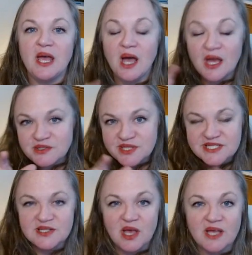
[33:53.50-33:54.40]
Under this
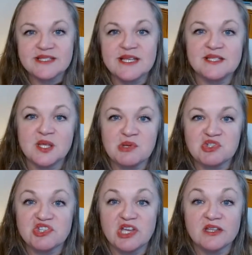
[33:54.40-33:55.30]
law, it says the
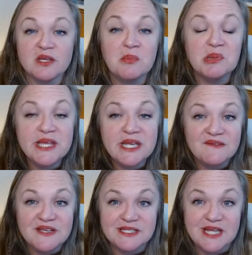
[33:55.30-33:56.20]
Commission shall complete an
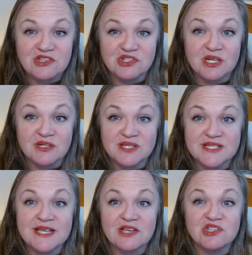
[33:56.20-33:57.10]
investigation under this
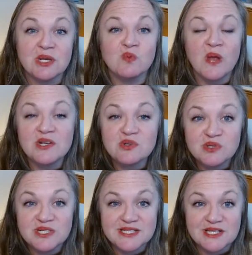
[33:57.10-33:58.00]
section and render
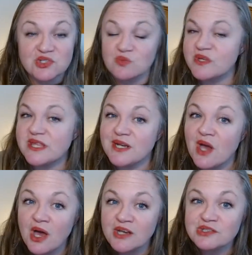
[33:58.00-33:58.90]
a decision within
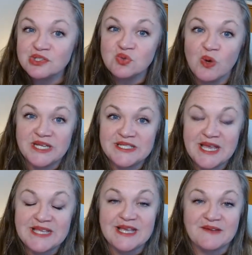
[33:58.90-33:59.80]
120
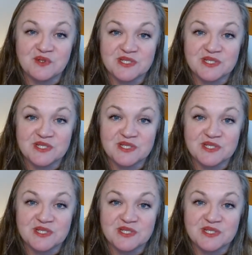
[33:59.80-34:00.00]
days after